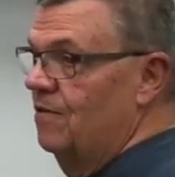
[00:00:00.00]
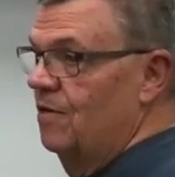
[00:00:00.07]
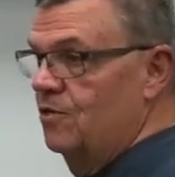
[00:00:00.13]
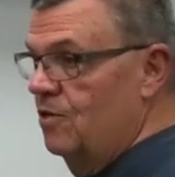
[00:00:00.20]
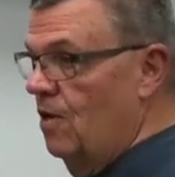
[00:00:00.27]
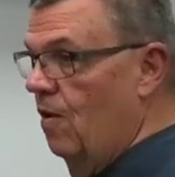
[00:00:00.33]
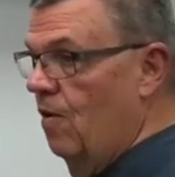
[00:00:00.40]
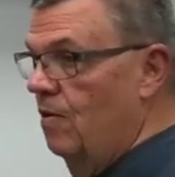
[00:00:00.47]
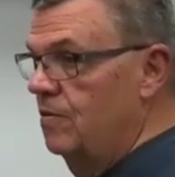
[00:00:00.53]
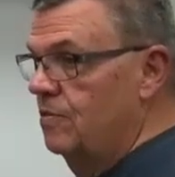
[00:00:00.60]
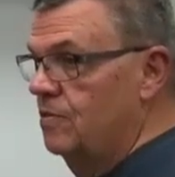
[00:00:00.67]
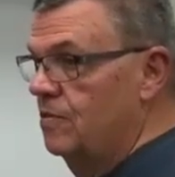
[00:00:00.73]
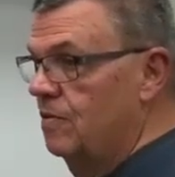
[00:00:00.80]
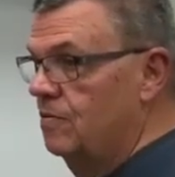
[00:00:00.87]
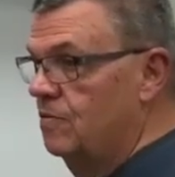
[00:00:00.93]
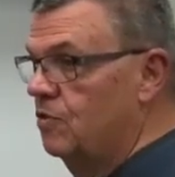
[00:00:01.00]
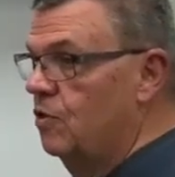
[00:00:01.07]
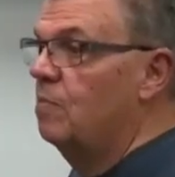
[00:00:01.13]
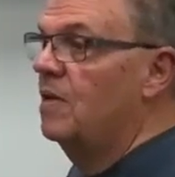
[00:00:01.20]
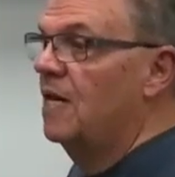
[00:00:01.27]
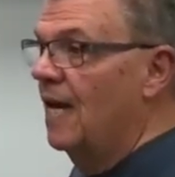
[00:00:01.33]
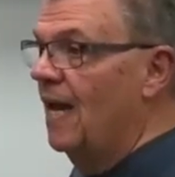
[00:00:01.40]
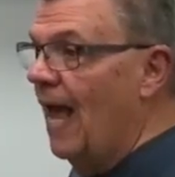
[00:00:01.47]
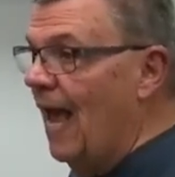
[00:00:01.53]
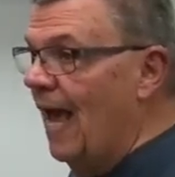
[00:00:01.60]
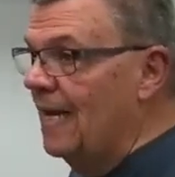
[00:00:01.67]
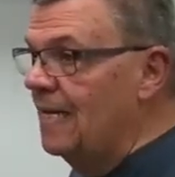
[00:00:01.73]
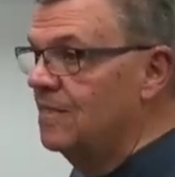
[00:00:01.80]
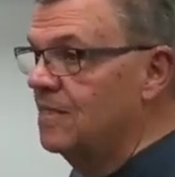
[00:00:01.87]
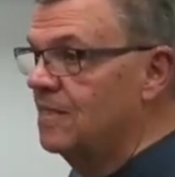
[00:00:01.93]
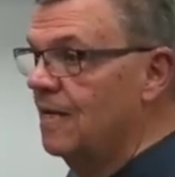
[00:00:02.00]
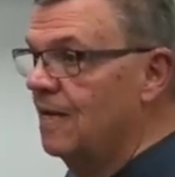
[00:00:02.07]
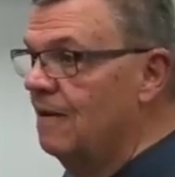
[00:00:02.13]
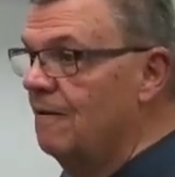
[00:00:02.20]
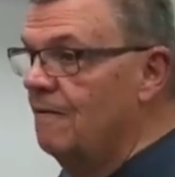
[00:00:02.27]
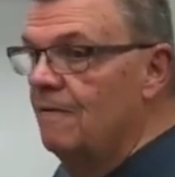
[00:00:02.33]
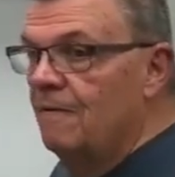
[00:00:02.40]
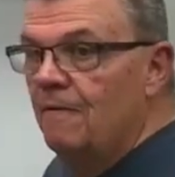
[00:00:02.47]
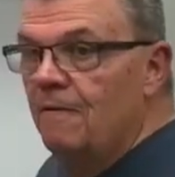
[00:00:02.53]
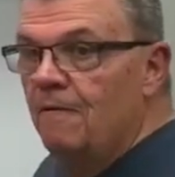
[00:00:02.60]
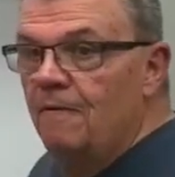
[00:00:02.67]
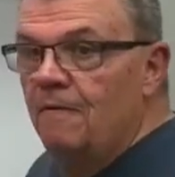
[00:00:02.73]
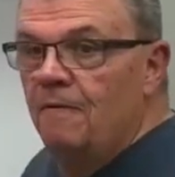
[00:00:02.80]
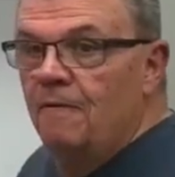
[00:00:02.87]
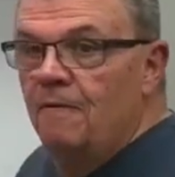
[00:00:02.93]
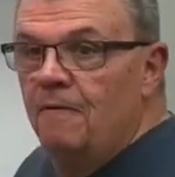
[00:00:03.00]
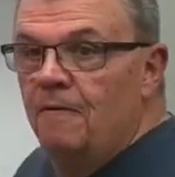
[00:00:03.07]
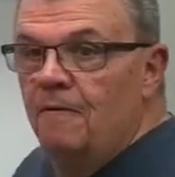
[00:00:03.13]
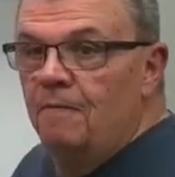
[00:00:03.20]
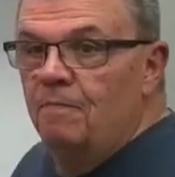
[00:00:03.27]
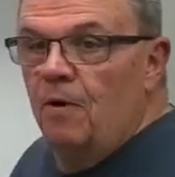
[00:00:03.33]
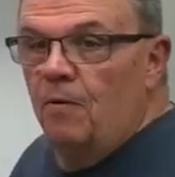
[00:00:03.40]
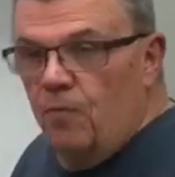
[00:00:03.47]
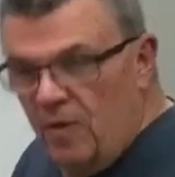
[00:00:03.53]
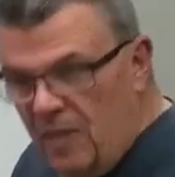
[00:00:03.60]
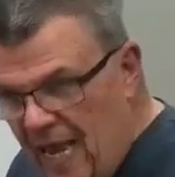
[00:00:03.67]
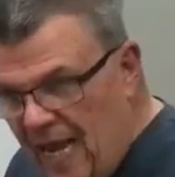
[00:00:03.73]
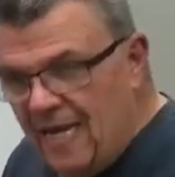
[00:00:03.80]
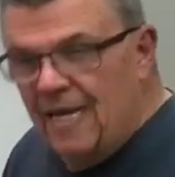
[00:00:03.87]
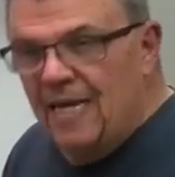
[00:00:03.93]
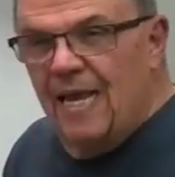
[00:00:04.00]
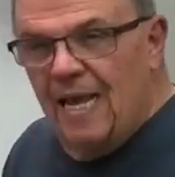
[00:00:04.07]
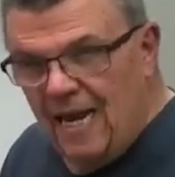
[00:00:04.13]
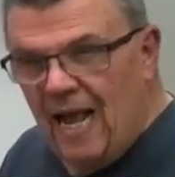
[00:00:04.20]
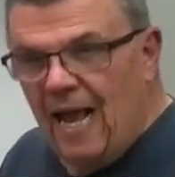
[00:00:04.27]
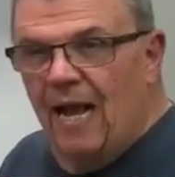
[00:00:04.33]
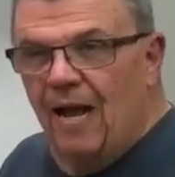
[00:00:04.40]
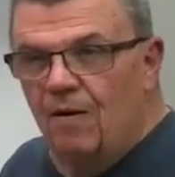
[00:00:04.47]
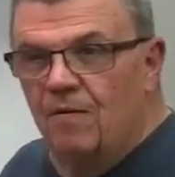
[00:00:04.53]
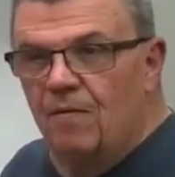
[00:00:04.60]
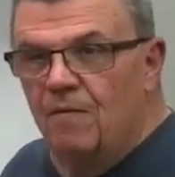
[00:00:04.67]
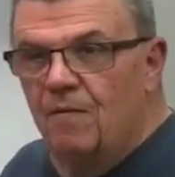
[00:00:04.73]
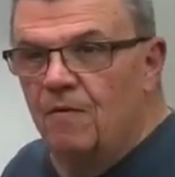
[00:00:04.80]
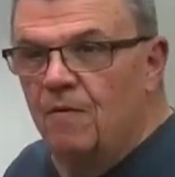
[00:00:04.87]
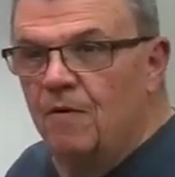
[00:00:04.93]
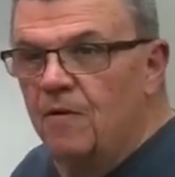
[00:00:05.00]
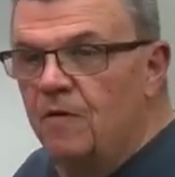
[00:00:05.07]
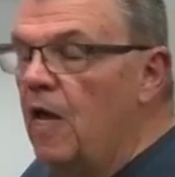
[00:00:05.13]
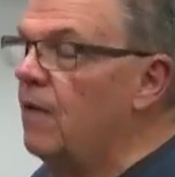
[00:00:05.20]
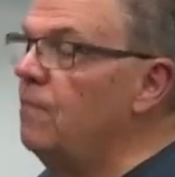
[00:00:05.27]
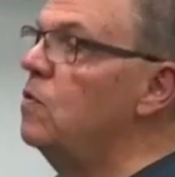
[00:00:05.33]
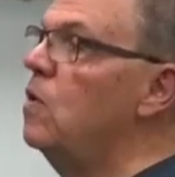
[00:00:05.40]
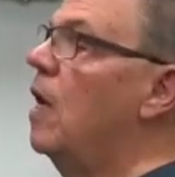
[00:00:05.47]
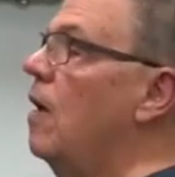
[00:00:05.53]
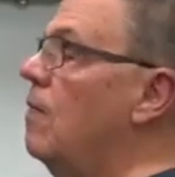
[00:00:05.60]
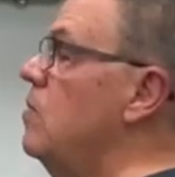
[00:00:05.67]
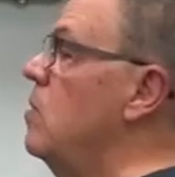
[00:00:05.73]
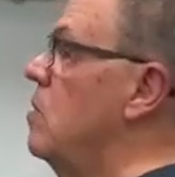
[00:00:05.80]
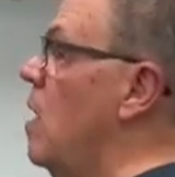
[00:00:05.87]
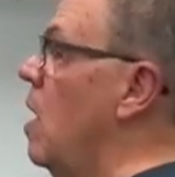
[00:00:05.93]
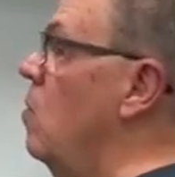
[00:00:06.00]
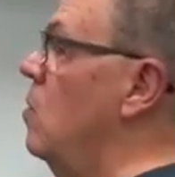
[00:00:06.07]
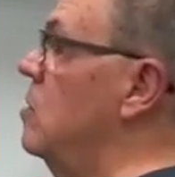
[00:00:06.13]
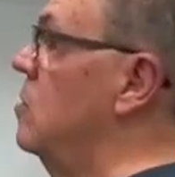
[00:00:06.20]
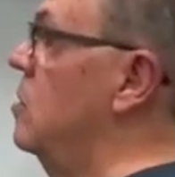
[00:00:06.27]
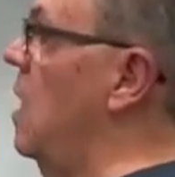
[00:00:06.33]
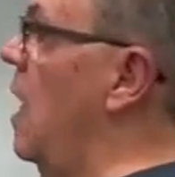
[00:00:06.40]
the stars. There's too many lights. Mm -hmm. right. But when they can get out, have you, have you noticed